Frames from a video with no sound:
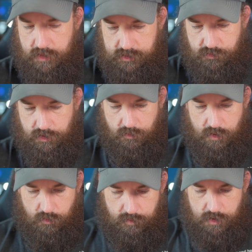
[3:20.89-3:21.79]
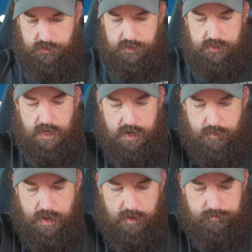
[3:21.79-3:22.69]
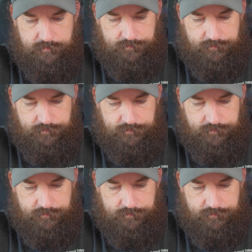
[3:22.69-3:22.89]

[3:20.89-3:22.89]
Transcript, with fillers: That's really what we're most excited about.